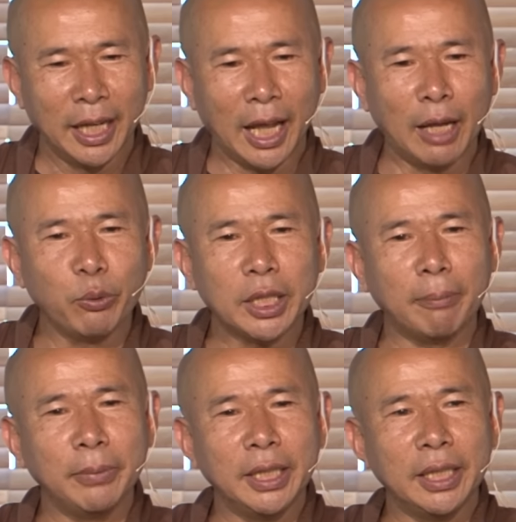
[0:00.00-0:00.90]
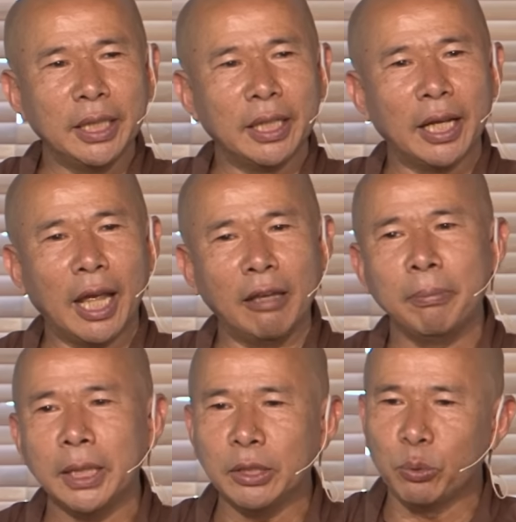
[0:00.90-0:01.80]
And we come here,
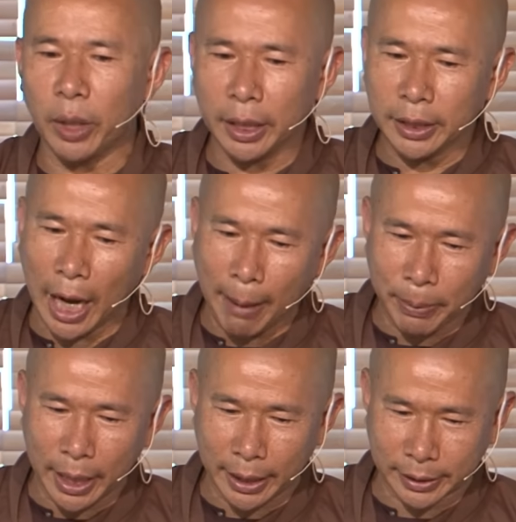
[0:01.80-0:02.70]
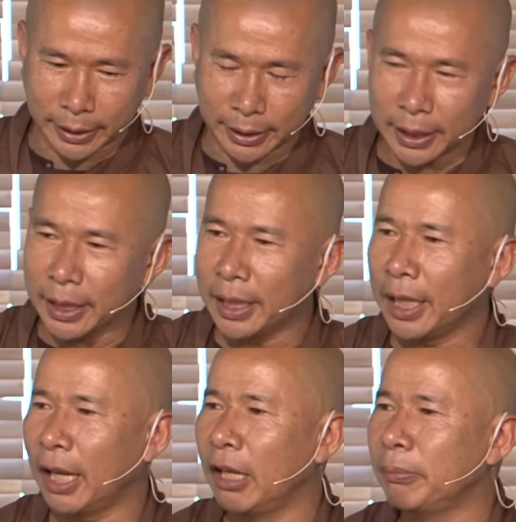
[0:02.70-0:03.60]
everybody want happiness.
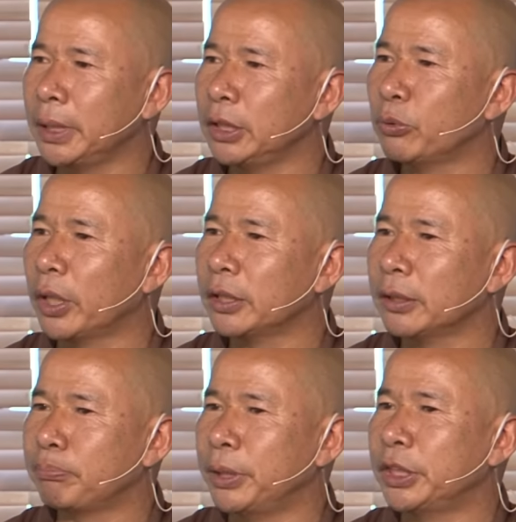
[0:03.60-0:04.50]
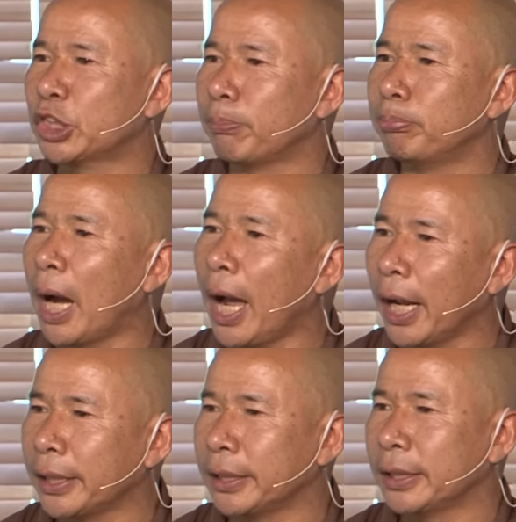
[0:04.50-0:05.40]
Everybody want peace of
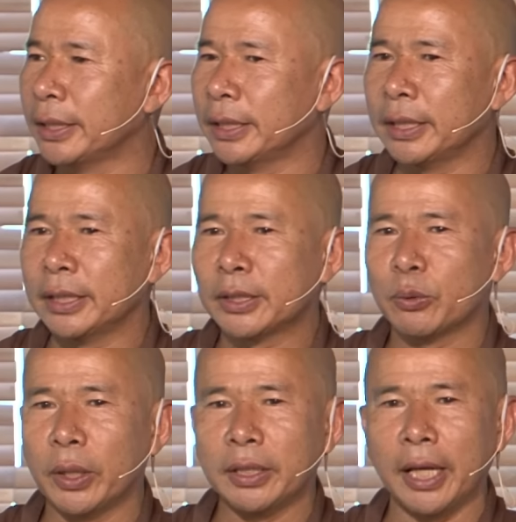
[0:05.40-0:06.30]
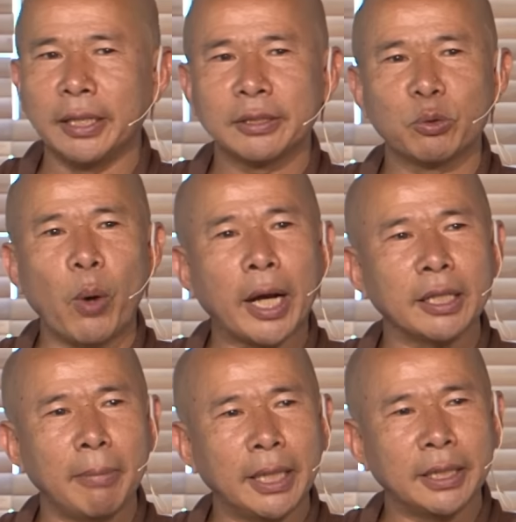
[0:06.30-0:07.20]
mind. So when there is
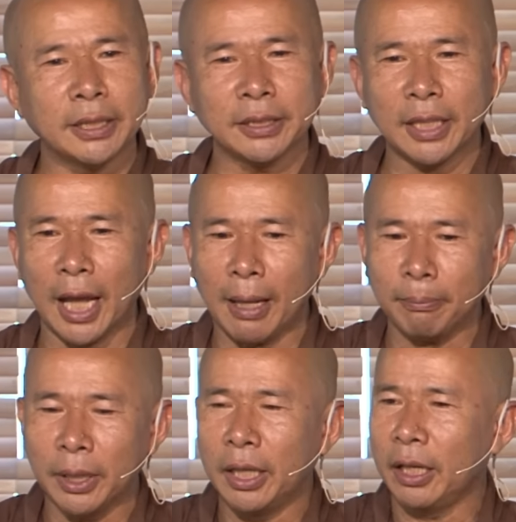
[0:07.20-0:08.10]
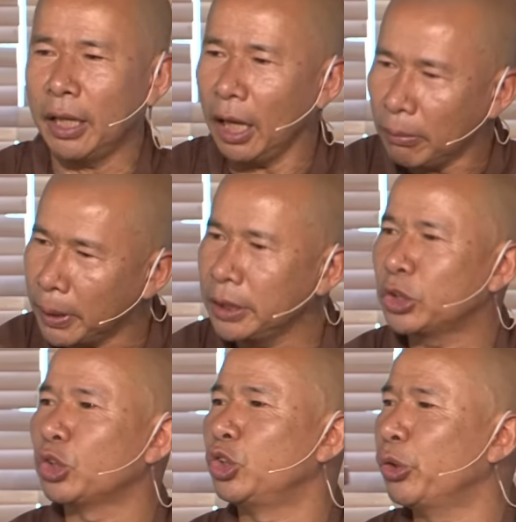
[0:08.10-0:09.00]
walking meditation time, everybody
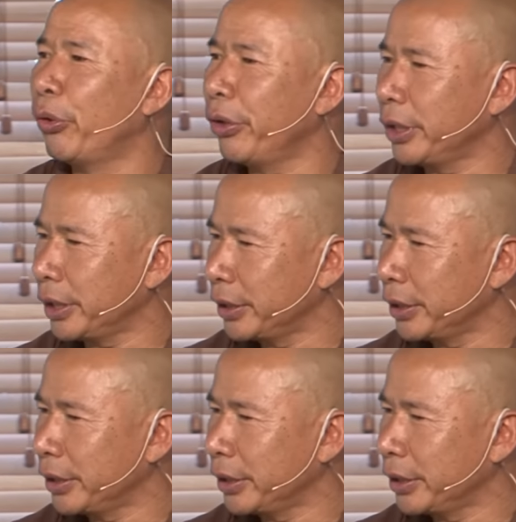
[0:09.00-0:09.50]
should join,